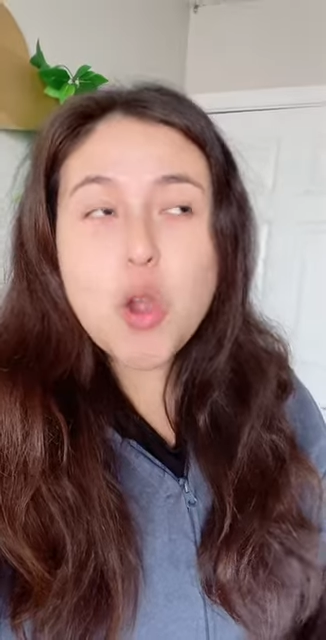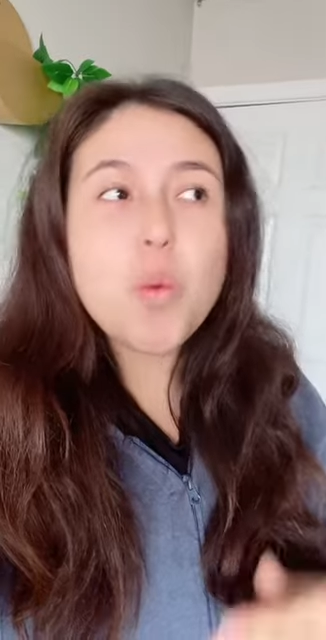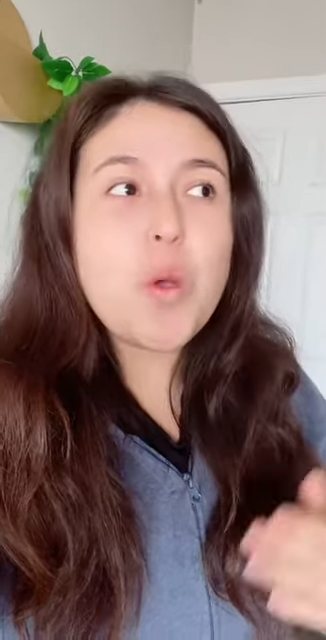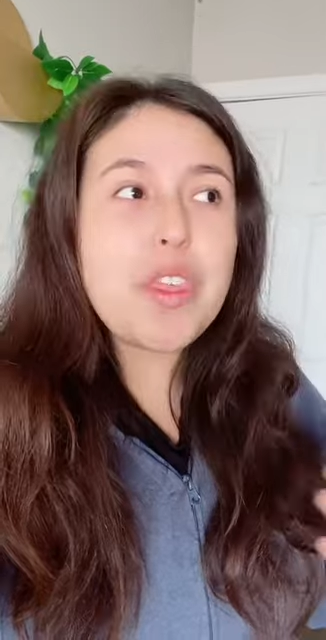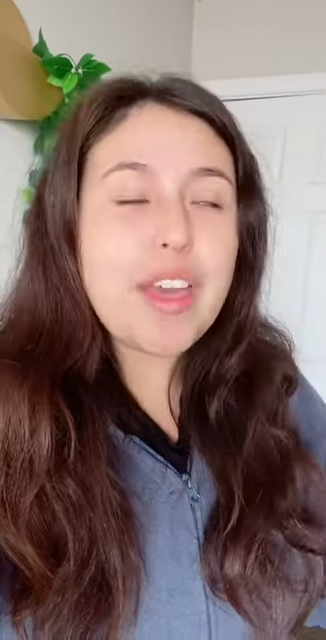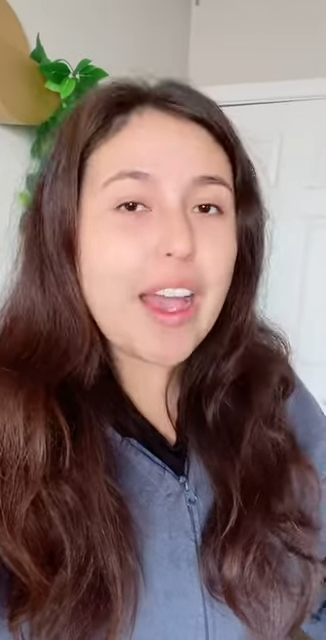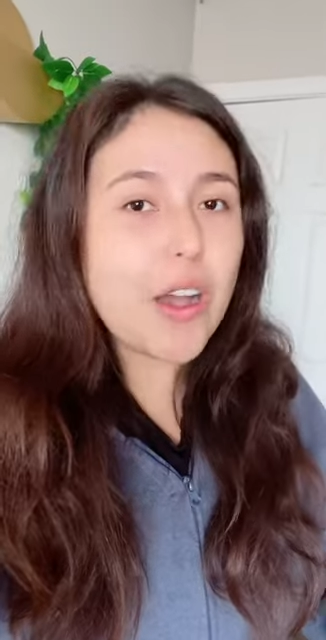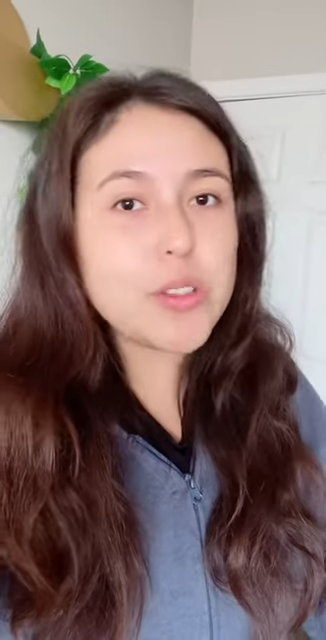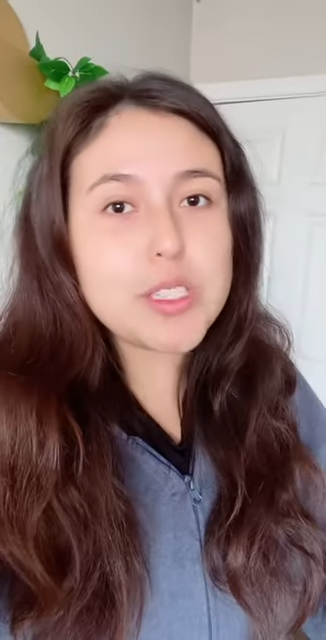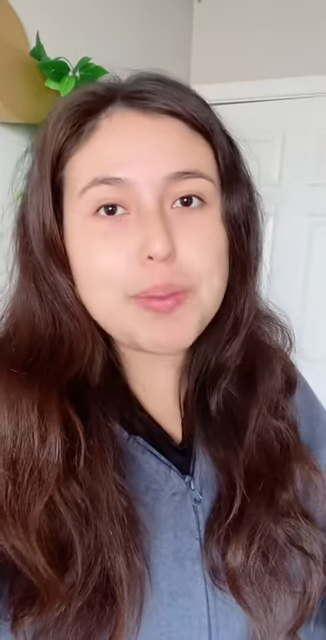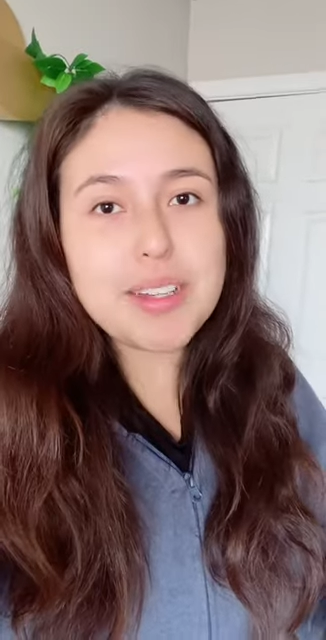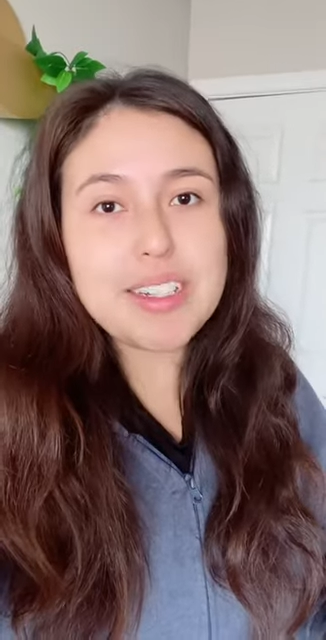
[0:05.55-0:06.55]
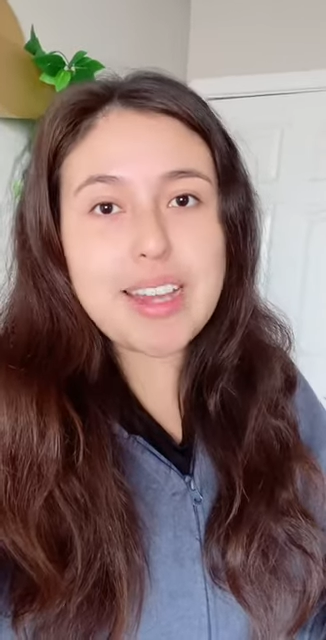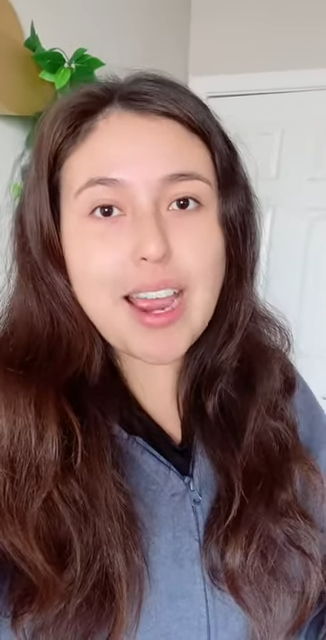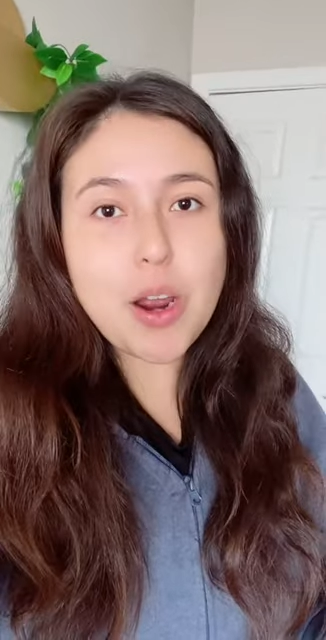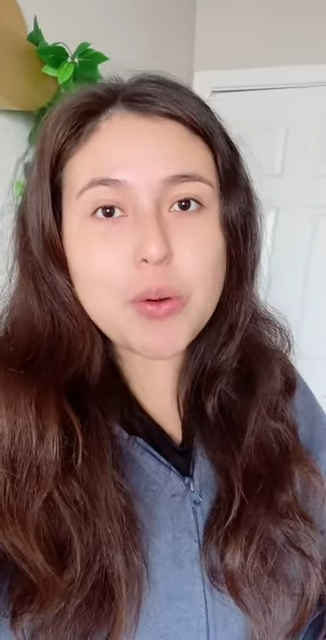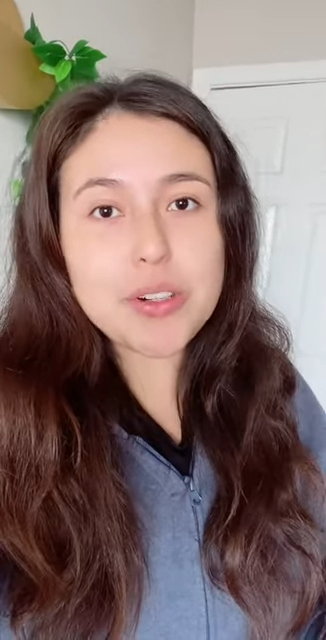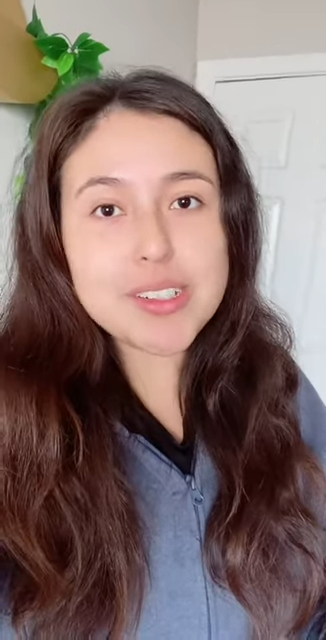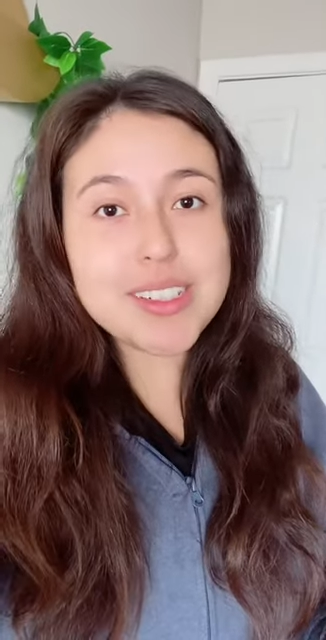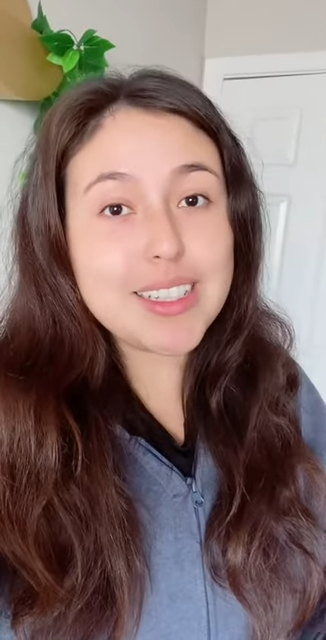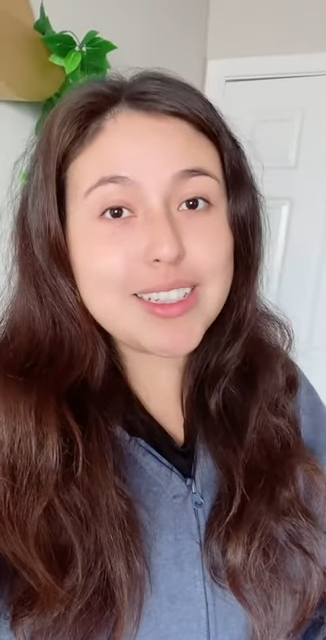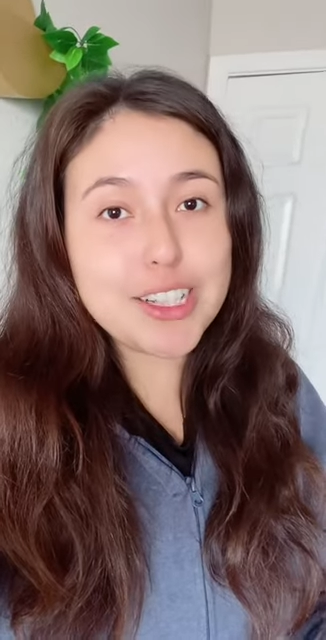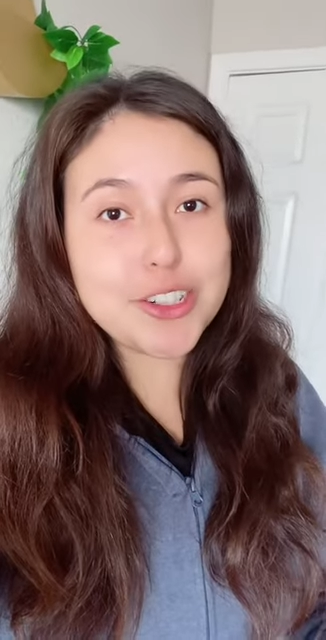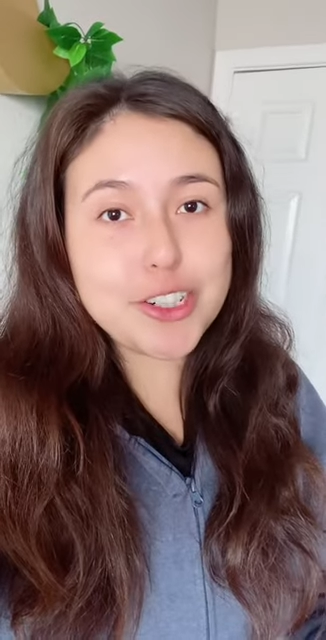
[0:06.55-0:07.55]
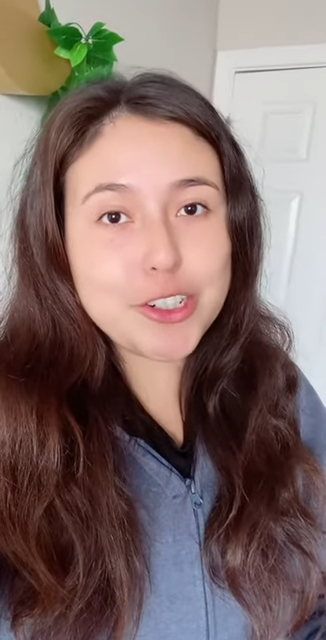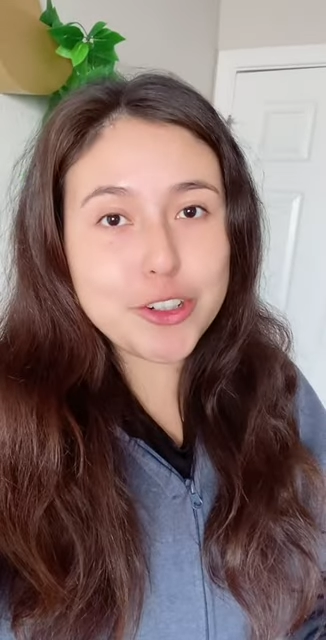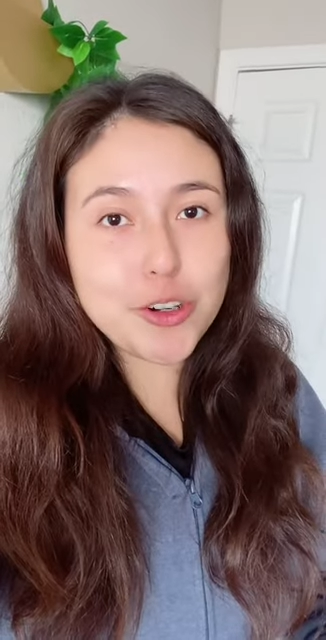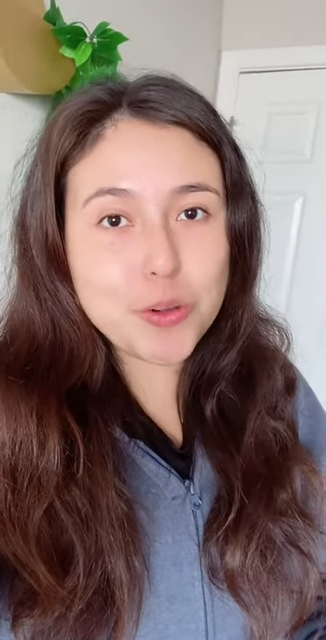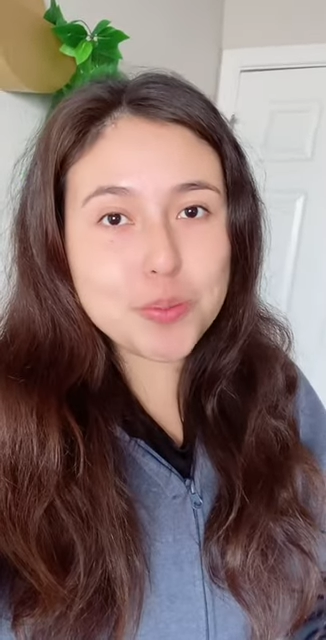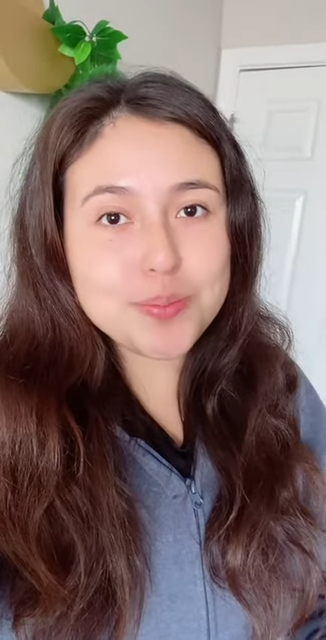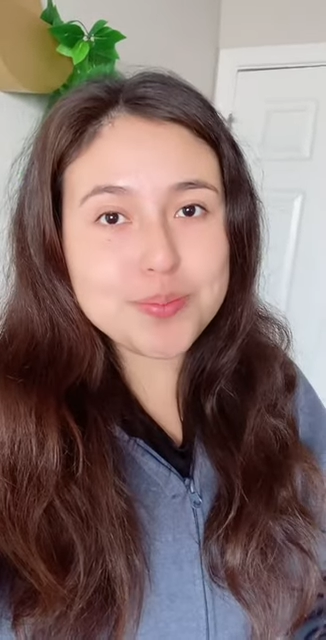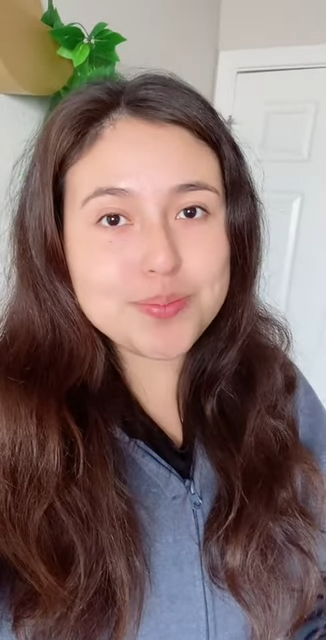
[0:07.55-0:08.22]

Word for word: without spending hours decluttering your home.